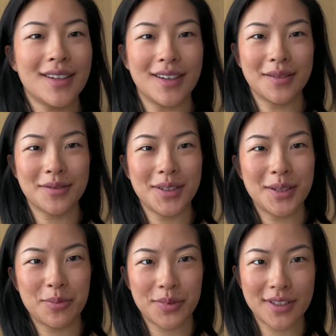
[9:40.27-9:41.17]
Yeah,
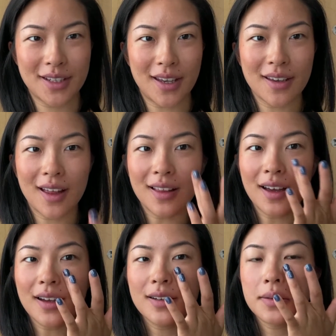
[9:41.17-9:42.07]
really pretty
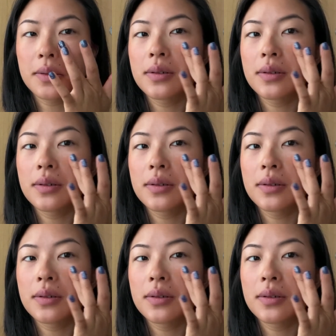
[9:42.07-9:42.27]
color.